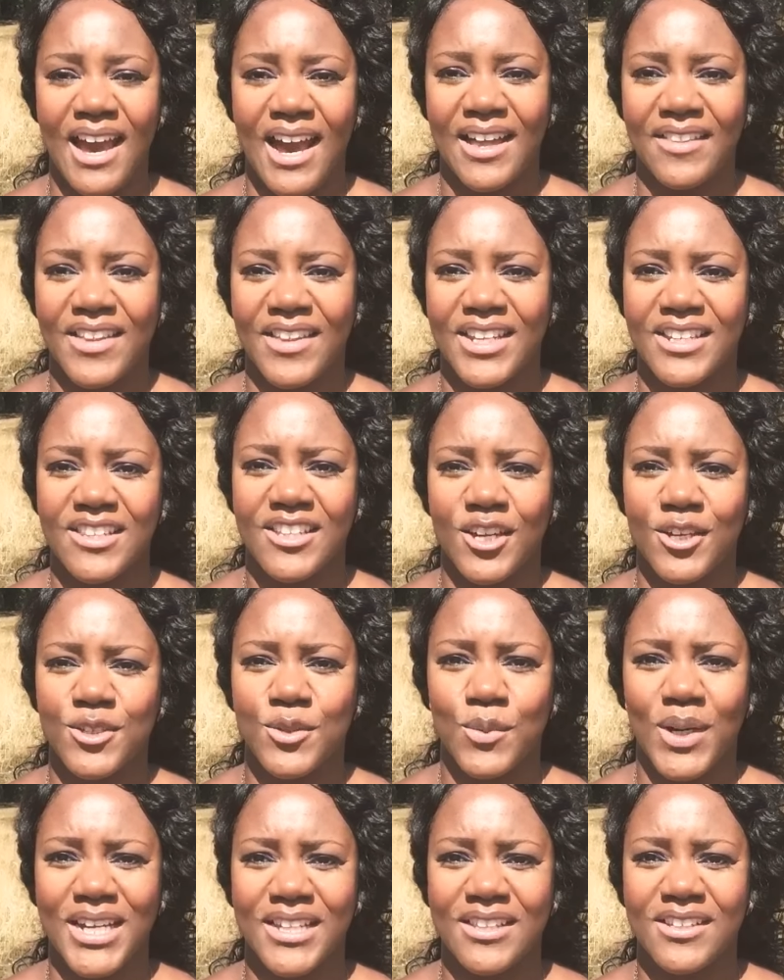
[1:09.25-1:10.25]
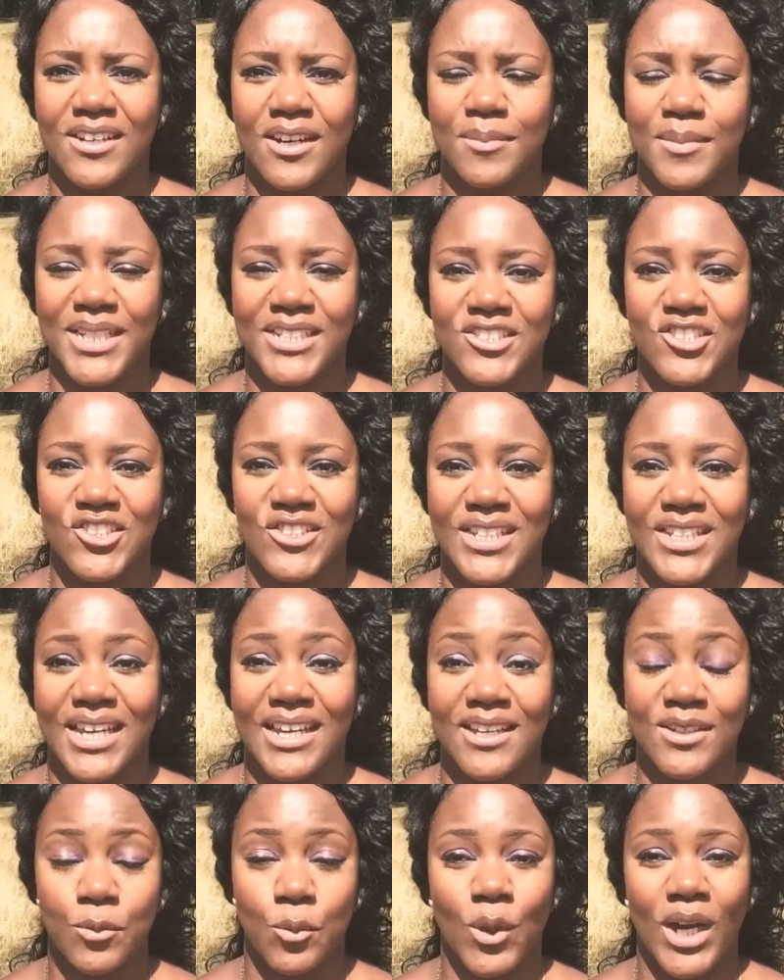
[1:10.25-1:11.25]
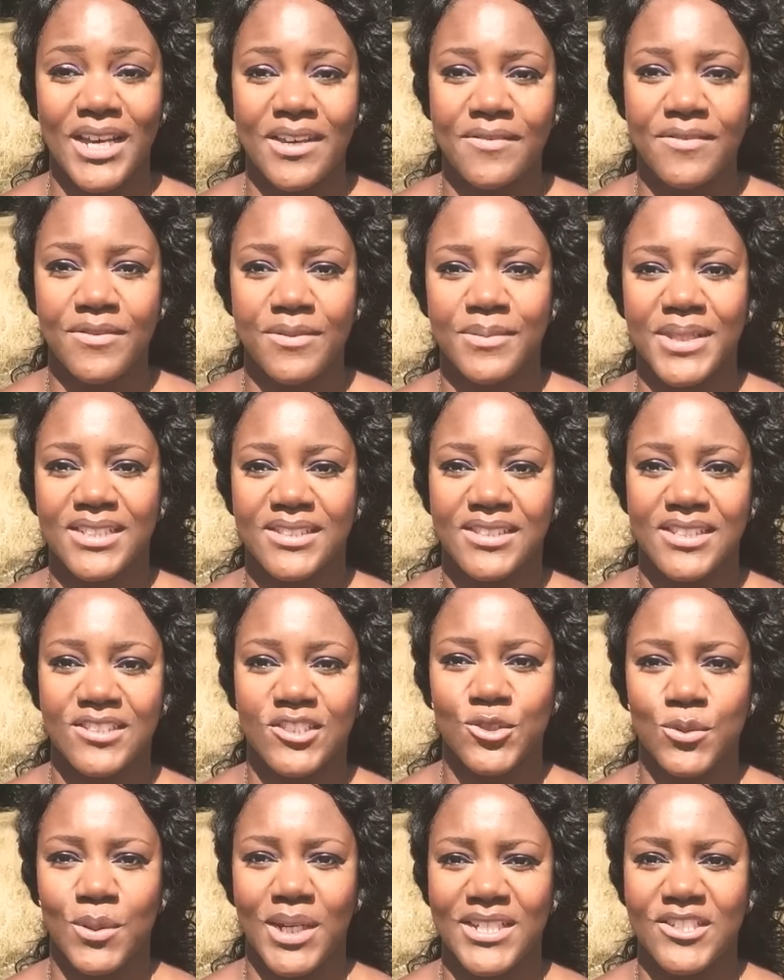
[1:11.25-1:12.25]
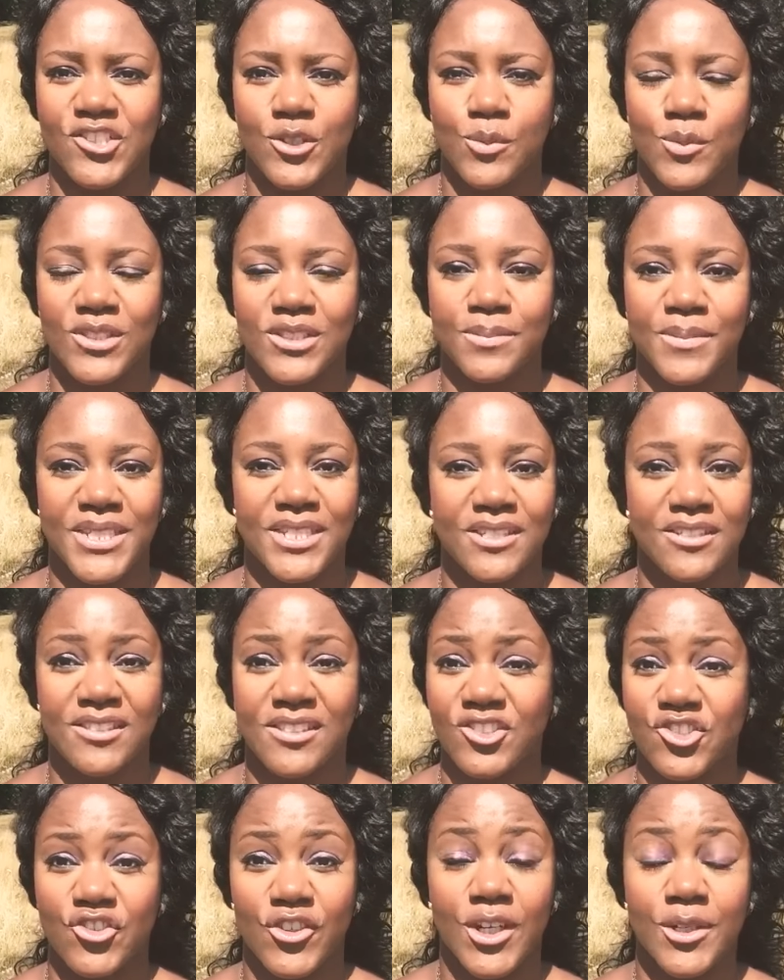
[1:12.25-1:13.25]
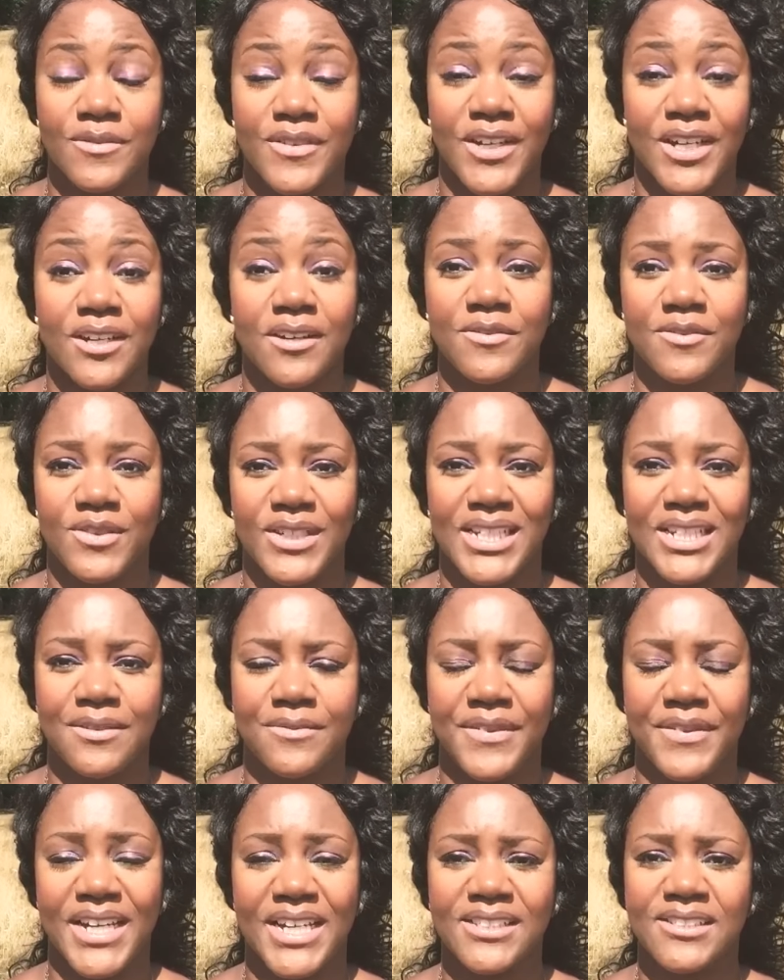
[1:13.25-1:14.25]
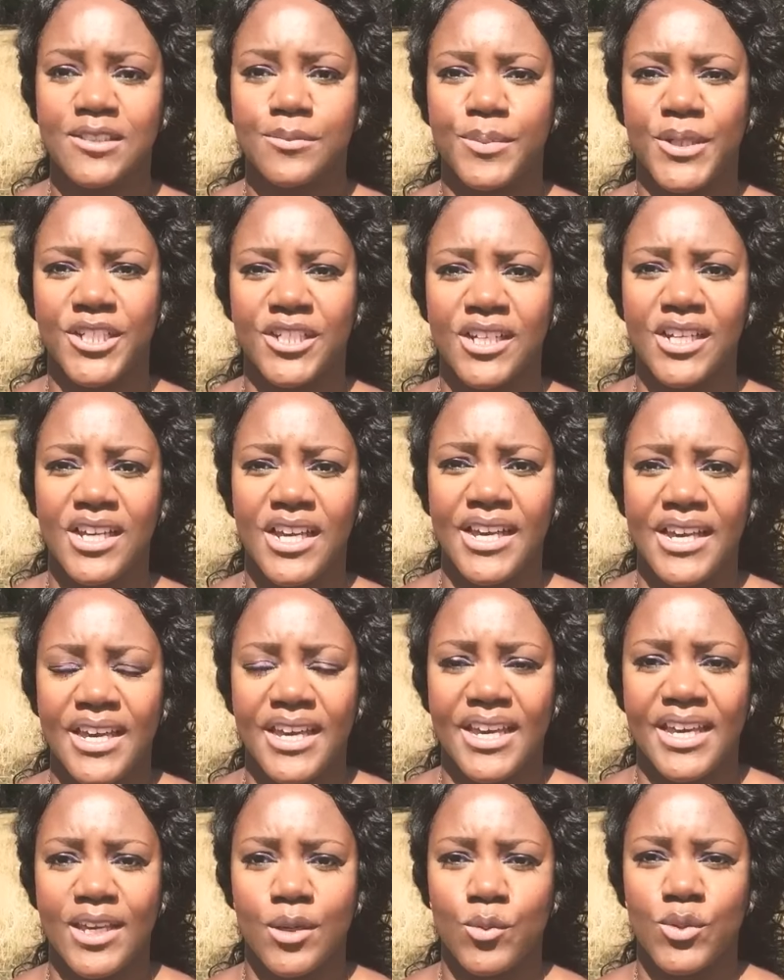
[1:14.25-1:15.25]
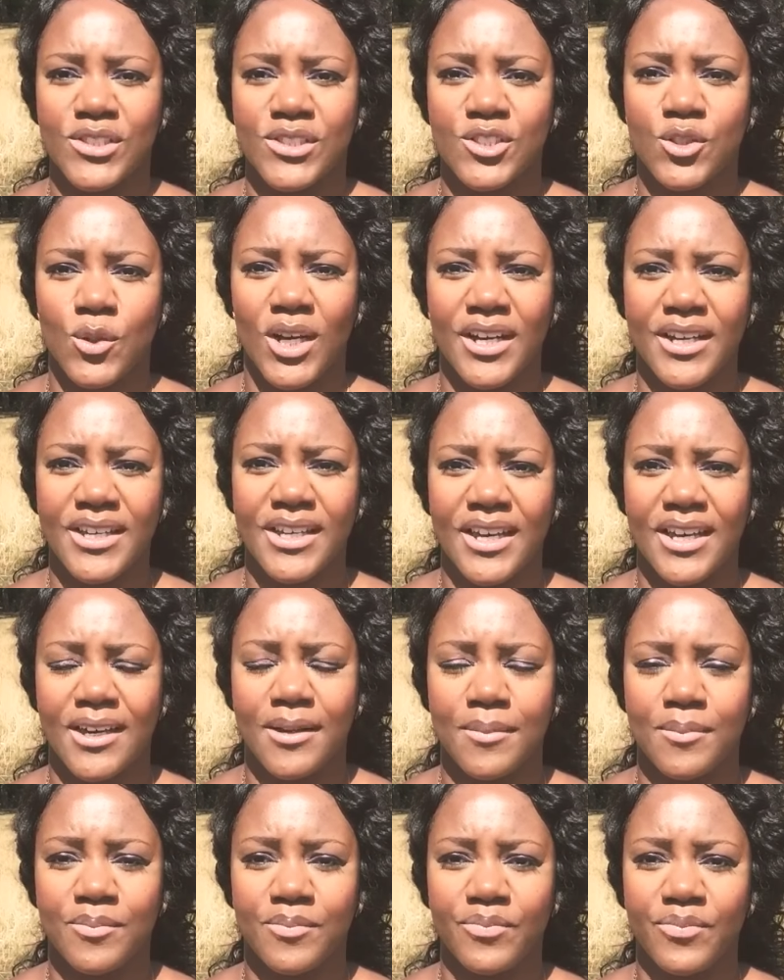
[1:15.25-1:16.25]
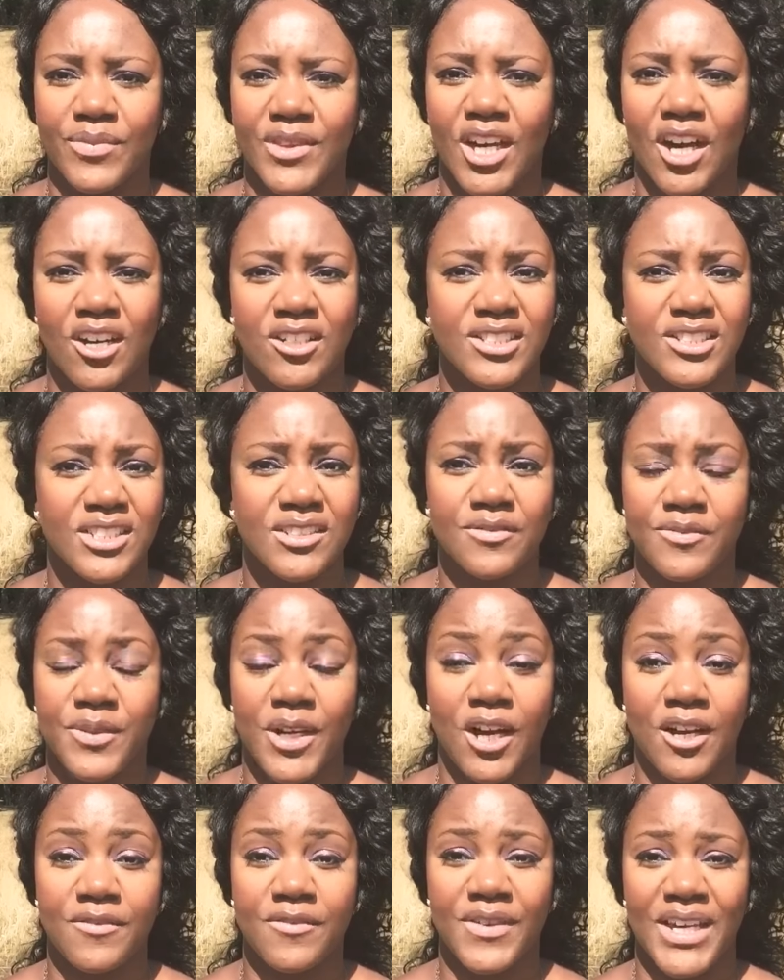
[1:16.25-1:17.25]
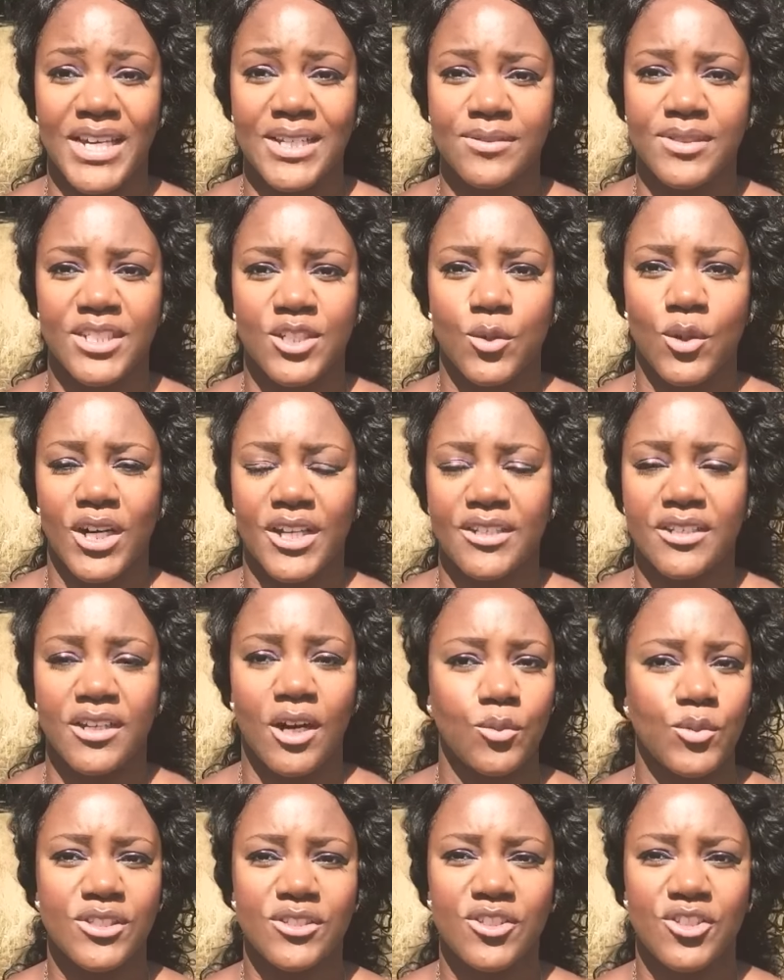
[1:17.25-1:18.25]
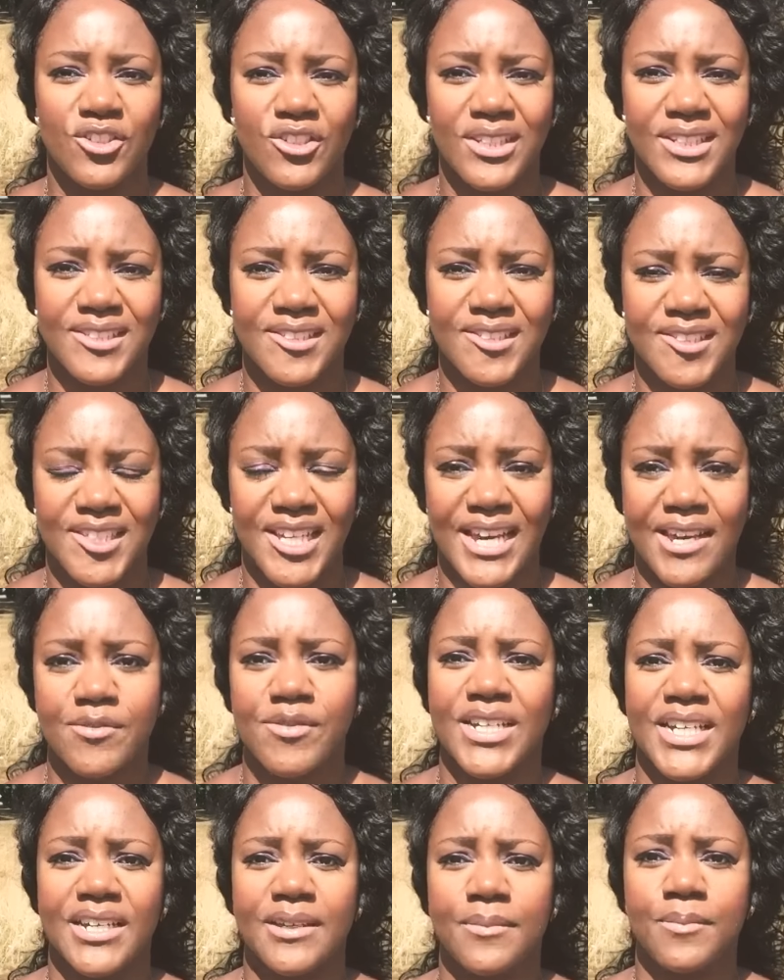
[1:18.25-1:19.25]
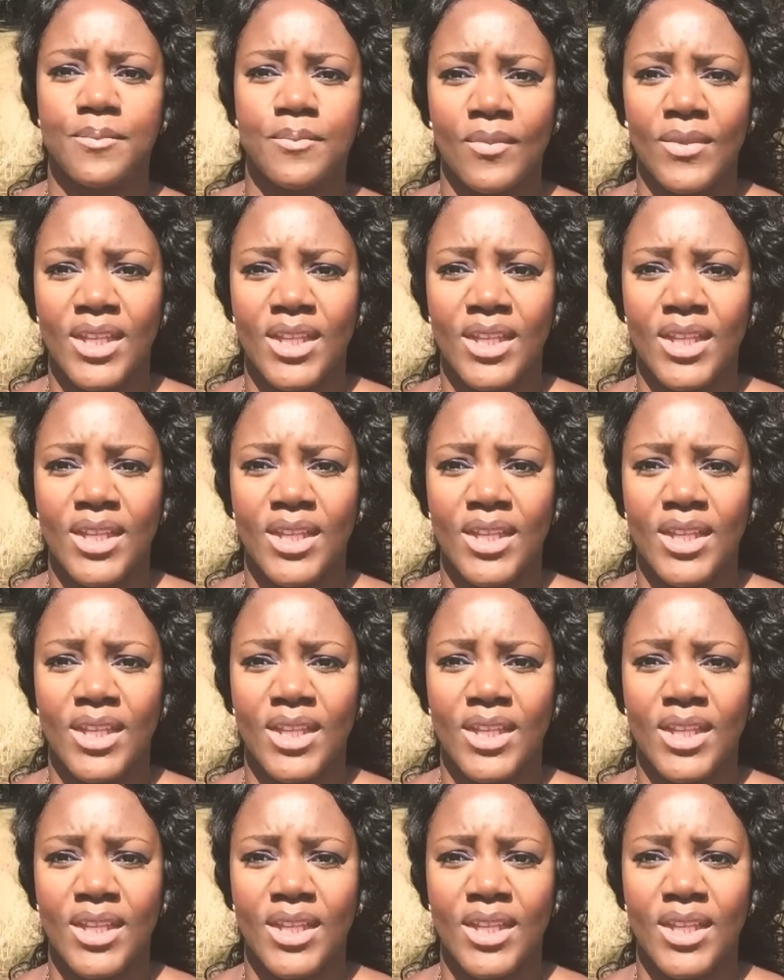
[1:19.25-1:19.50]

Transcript: And then the only way that I managed to get away from that situation was because I drove off really fast. But it was quite, I wouldn't call it scary,